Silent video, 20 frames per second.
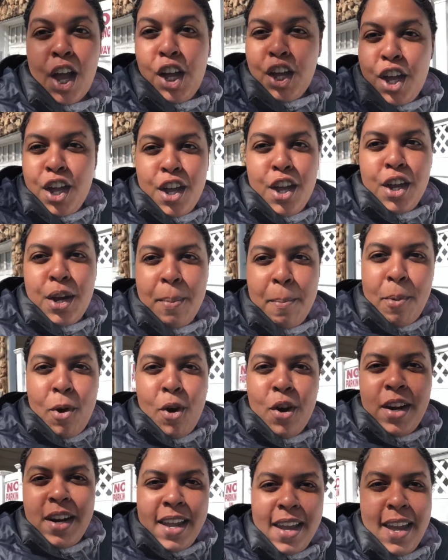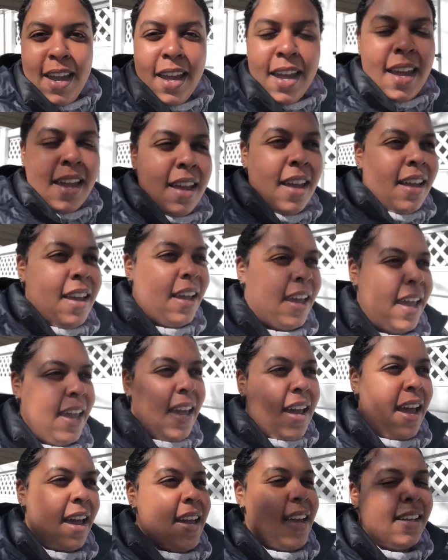Good morning. Hey
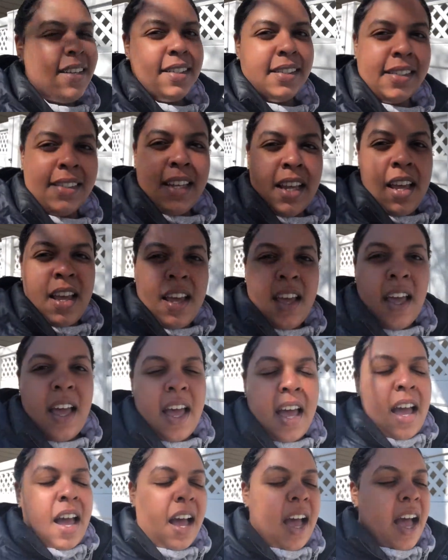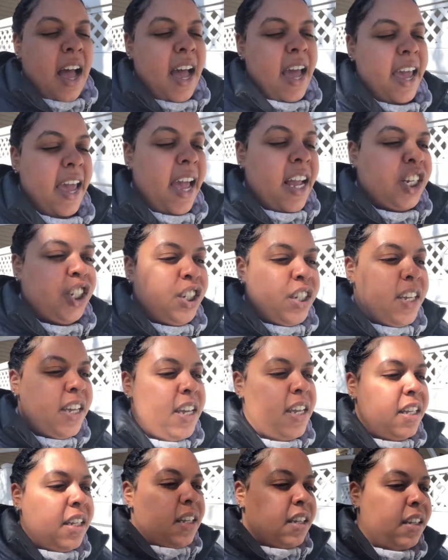guys.
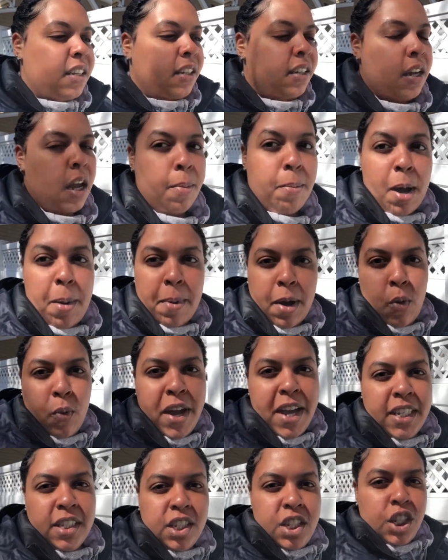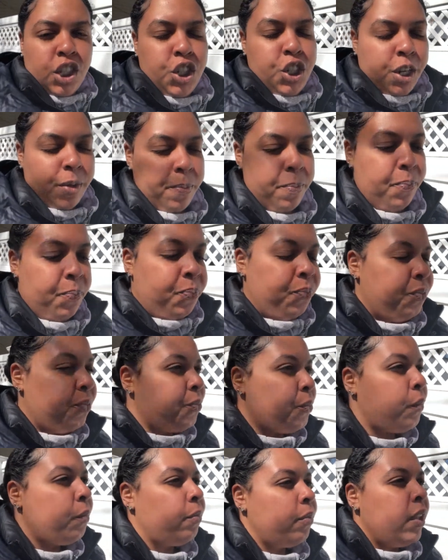I'm on my way to the gym.
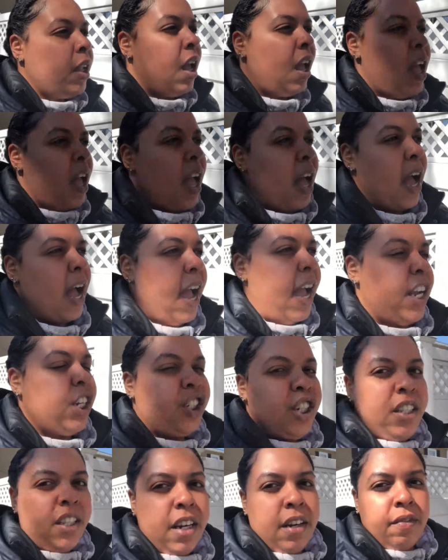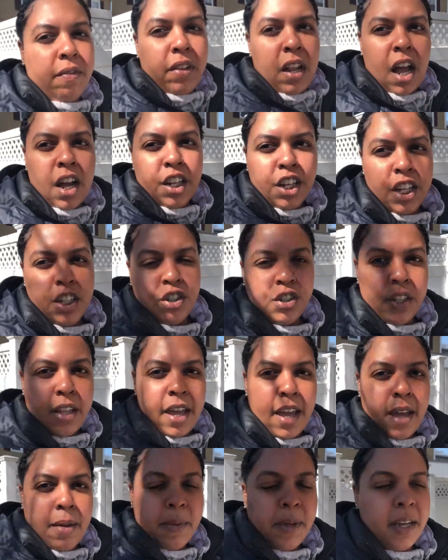I actually didn't vlog
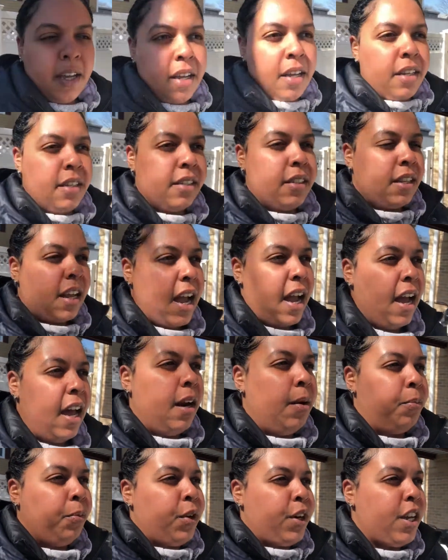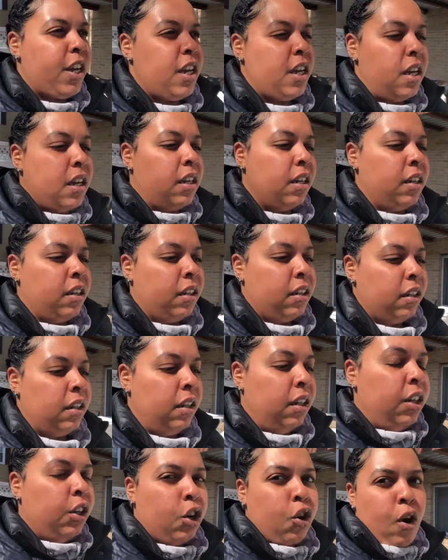yesterday because I had a pretty
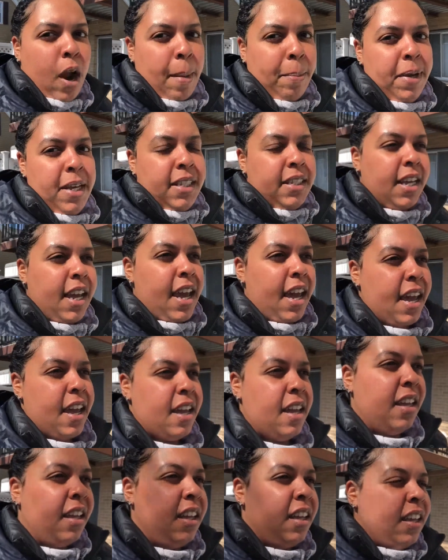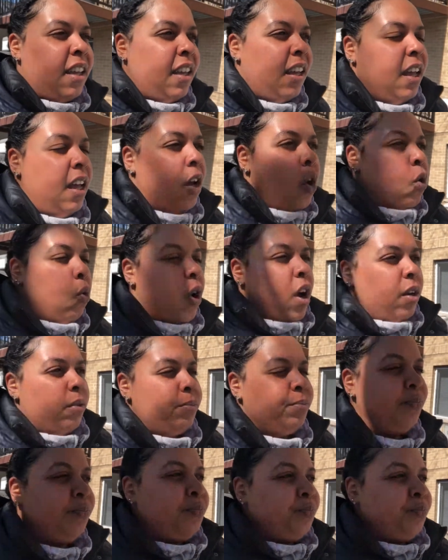crappy day. Well,